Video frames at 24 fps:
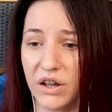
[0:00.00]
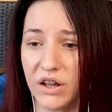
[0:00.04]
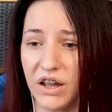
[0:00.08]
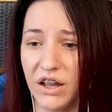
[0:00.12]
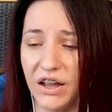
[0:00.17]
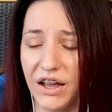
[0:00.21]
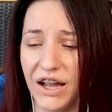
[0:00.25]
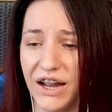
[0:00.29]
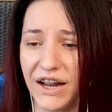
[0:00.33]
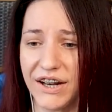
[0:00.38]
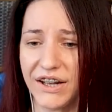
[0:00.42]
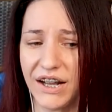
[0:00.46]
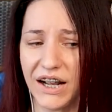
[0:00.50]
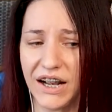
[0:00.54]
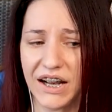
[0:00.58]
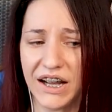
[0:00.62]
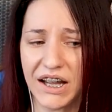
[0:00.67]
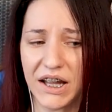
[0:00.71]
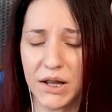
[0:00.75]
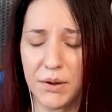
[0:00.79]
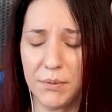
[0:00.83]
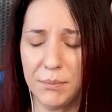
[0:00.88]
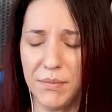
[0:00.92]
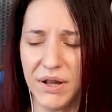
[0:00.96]
He kinda
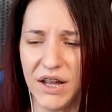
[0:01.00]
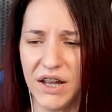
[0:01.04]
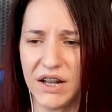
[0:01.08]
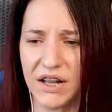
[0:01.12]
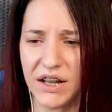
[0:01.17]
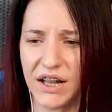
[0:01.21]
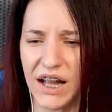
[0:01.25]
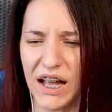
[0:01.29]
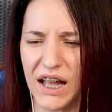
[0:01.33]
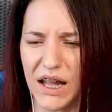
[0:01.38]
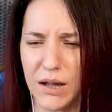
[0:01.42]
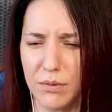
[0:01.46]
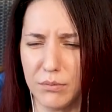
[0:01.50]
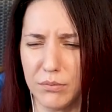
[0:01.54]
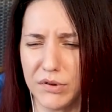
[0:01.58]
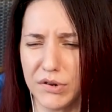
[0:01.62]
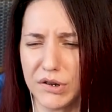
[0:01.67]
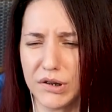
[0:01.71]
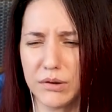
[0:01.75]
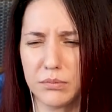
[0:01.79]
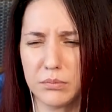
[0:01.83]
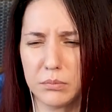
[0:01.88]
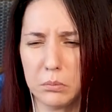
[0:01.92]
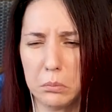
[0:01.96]
like me in
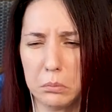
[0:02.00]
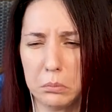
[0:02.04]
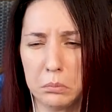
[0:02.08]
games.